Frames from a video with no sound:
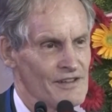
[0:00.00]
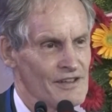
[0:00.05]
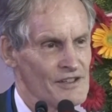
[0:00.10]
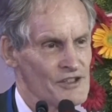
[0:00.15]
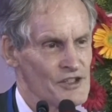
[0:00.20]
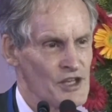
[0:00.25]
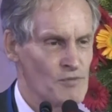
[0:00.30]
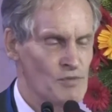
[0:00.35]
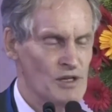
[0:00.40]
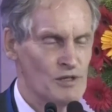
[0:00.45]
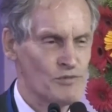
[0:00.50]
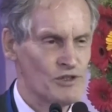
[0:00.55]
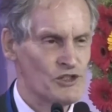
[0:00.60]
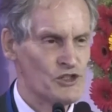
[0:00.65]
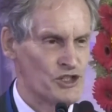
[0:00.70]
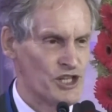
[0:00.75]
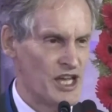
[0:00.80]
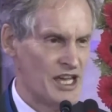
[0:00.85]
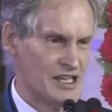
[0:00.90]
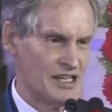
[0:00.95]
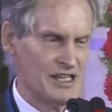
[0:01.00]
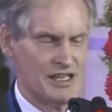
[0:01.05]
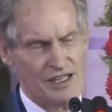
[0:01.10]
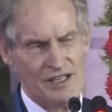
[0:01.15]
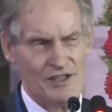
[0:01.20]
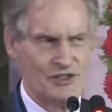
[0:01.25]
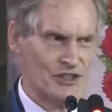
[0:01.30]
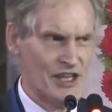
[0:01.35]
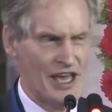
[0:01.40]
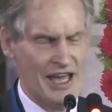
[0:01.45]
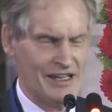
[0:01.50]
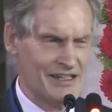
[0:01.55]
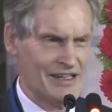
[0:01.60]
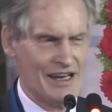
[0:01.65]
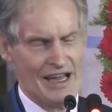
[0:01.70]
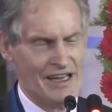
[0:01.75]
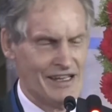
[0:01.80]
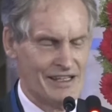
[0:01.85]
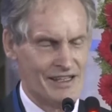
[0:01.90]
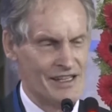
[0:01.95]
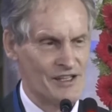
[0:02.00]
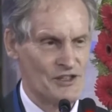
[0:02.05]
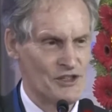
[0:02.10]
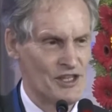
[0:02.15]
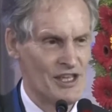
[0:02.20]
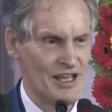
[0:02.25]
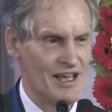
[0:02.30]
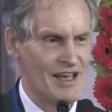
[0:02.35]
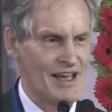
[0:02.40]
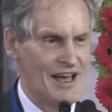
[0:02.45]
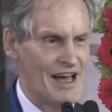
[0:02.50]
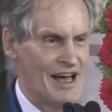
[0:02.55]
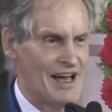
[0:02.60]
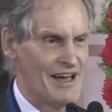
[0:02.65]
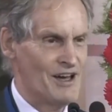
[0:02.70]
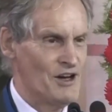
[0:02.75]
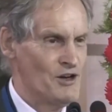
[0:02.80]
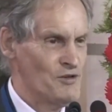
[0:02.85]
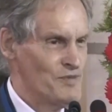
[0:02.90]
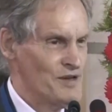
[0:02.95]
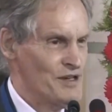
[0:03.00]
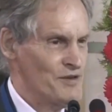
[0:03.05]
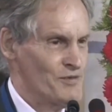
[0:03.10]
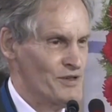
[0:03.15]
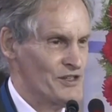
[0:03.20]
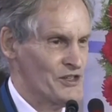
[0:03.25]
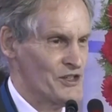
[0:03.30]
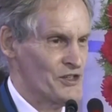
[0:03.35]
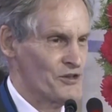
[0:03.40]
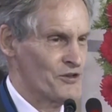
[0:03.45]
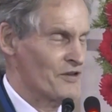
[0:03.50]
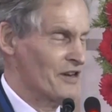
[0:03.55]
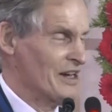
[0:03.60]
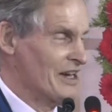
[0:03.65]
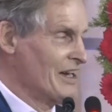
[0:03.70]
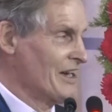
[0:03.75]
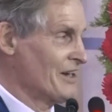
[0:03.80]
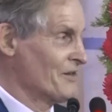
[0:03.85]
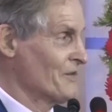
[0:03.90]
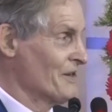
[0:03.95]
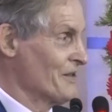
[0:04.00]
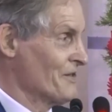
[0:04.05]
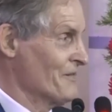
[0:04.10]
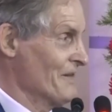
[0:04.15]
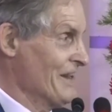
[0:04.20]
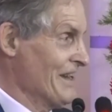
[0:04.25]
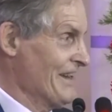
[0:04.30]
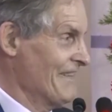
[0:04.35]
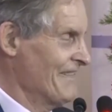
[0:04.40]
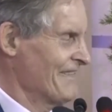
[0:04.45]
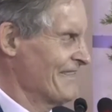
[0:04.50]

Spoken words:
someone was shaking his head like this. I hope he was agreeing with me.